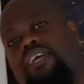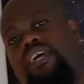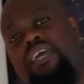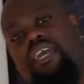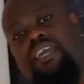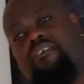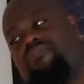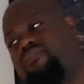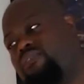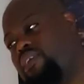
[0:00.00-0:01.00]
If
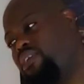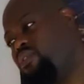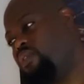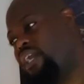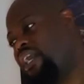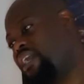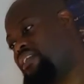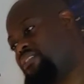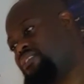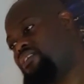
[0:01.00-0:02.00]
you guys
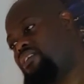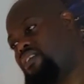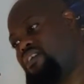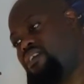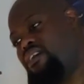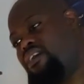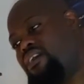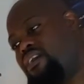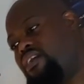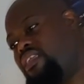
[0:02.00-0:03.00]

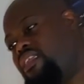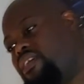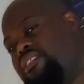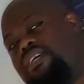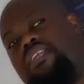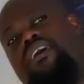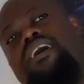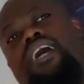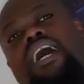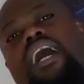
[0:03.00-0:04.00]
listen,
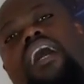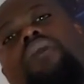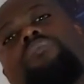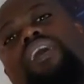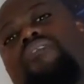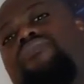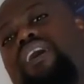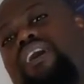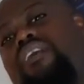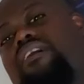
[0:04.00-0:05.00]
I'm not a fan
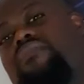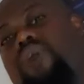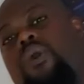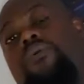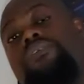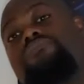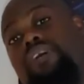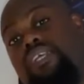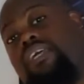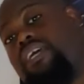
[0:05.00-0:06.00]
of always running the
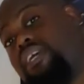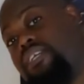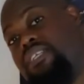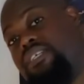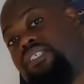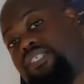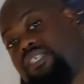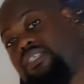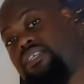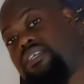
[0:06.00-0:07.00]
air conditioning
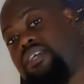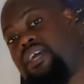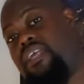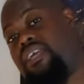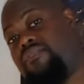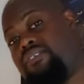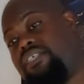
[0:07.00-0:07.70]
at a given time,